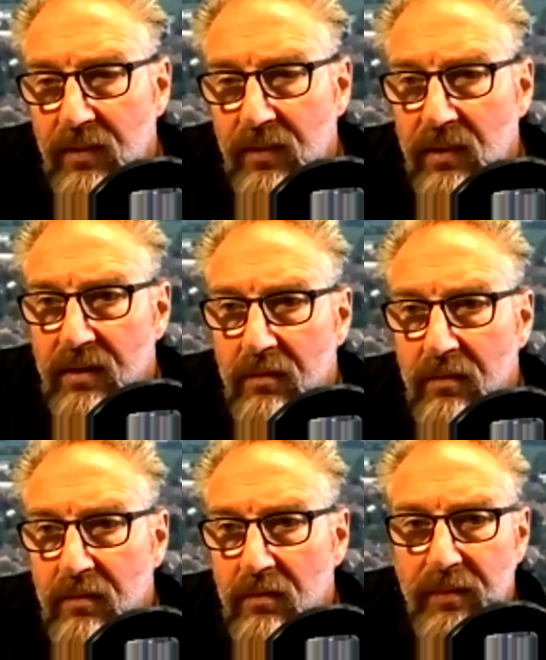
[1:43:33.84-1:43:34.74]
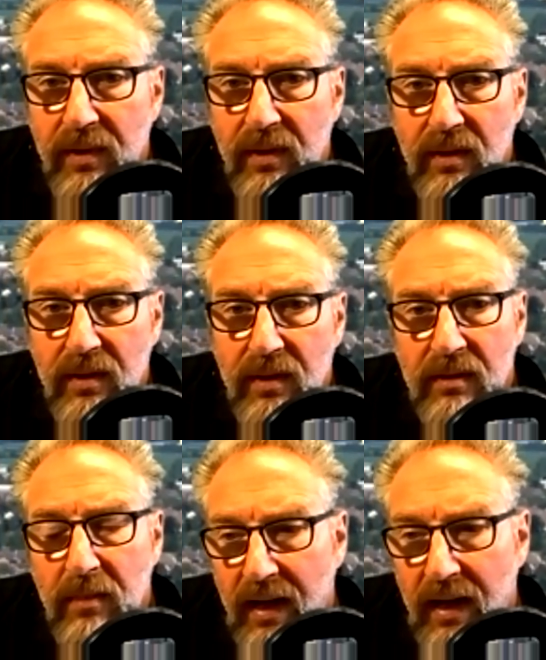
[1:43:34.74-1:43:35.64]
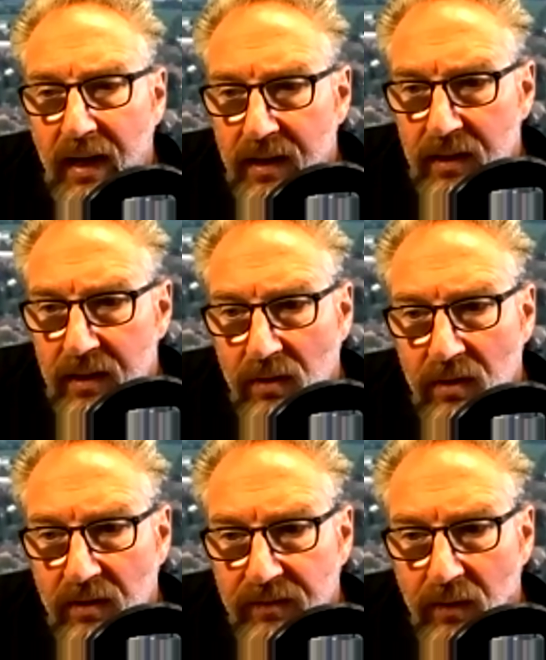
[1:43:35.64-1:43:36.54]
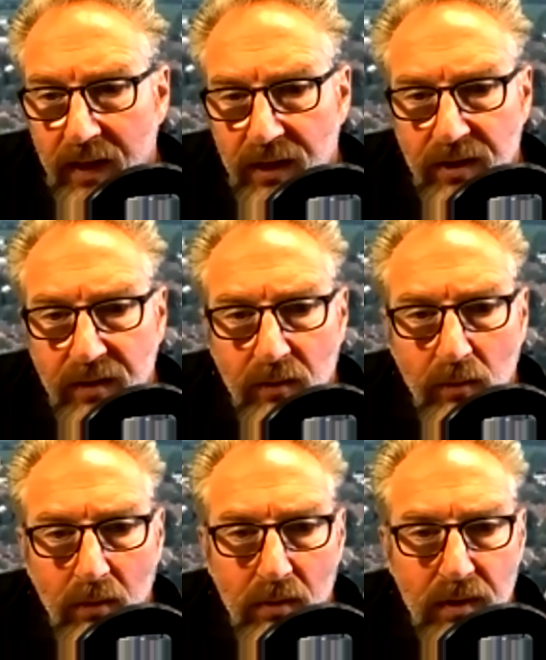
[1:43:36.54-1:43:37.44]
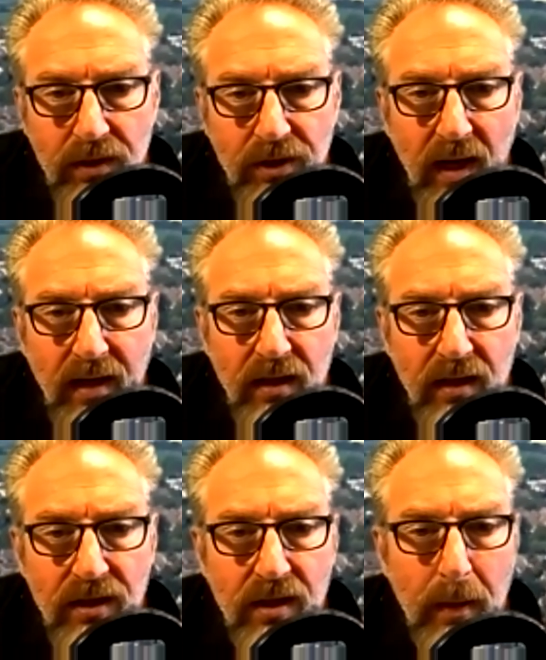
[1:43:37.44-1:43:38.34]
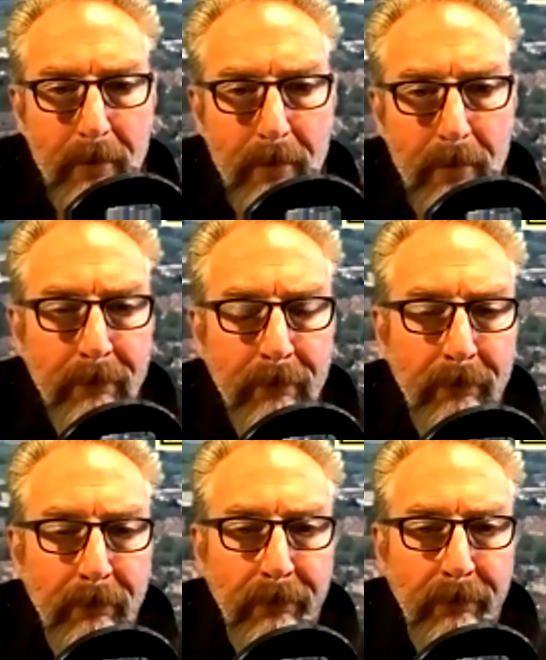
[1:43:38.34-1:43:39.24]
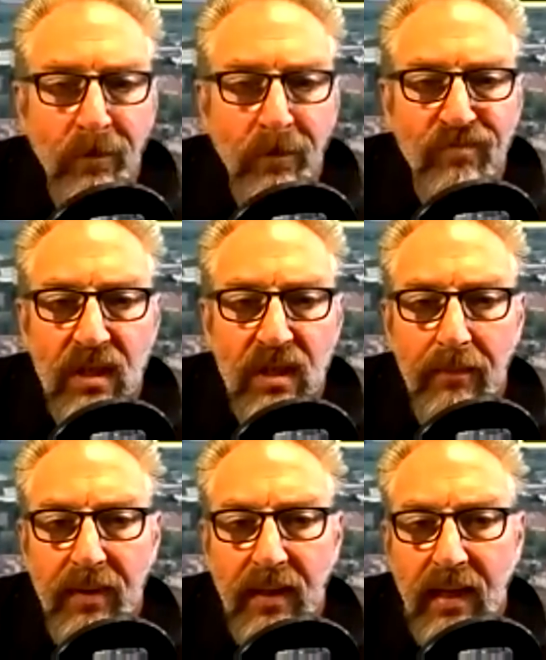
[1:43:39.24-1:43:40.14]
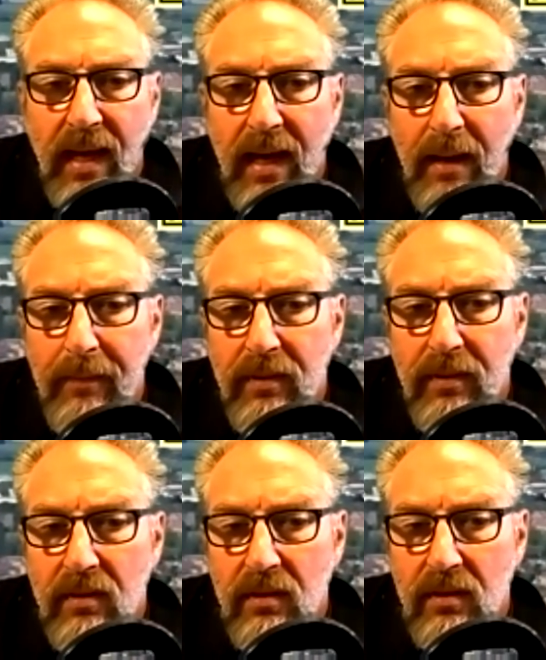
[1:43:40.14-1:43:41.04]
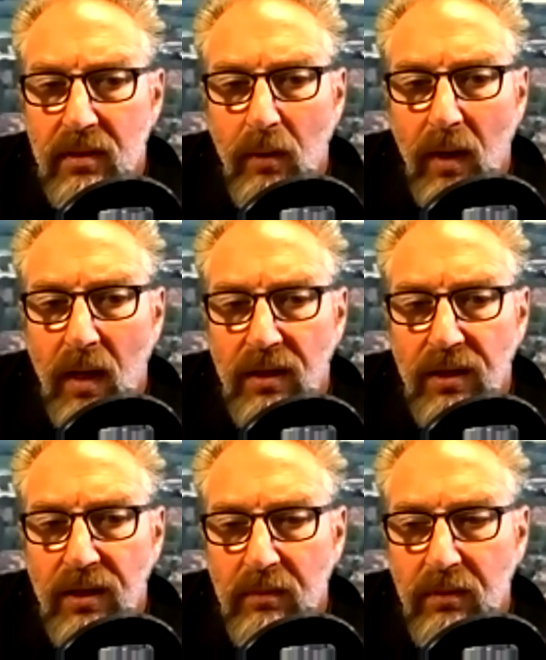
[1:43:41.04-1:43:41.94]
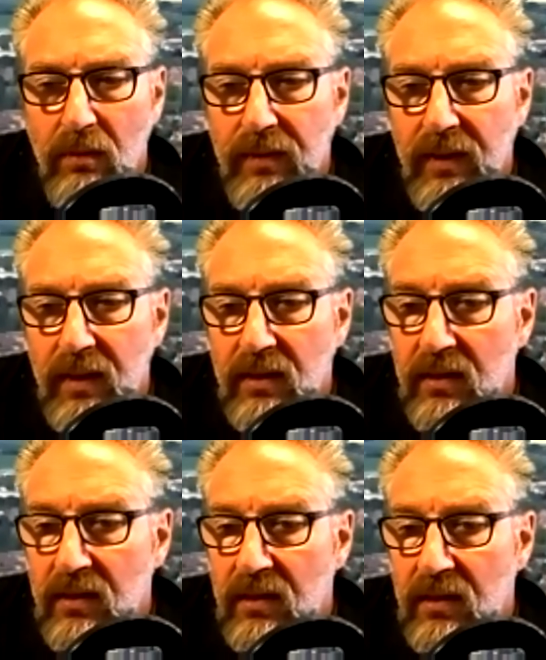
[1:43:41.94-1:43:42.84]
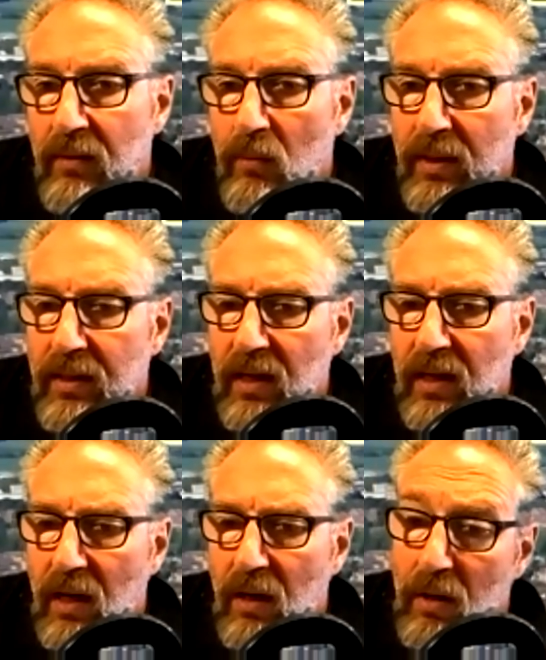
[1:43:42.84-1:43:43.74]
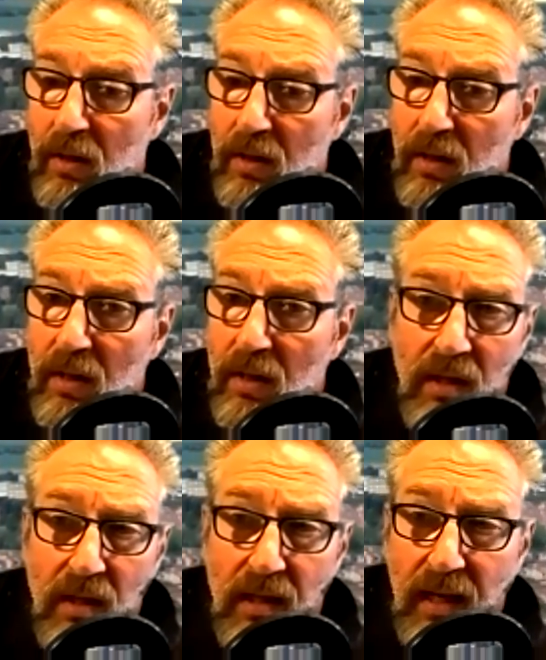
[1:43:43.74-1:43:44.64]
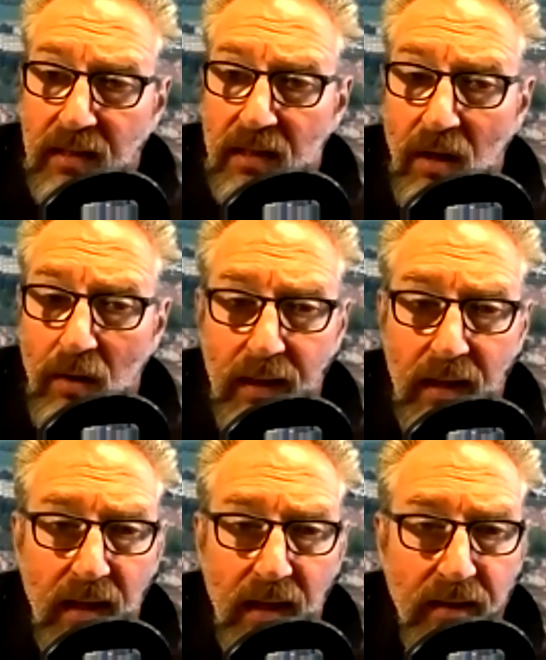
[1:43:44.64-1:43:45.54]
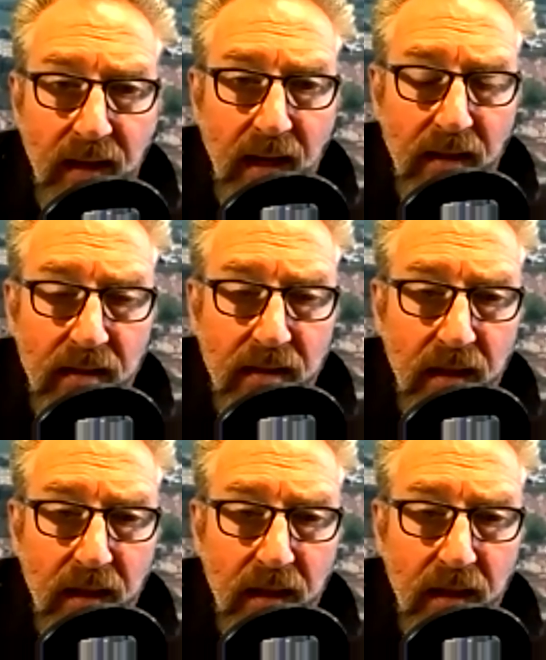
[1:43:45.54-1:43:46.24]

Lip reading: some movement is made in a positive direction, the rules are changed, something happens to just pull things into line, and we know categorically that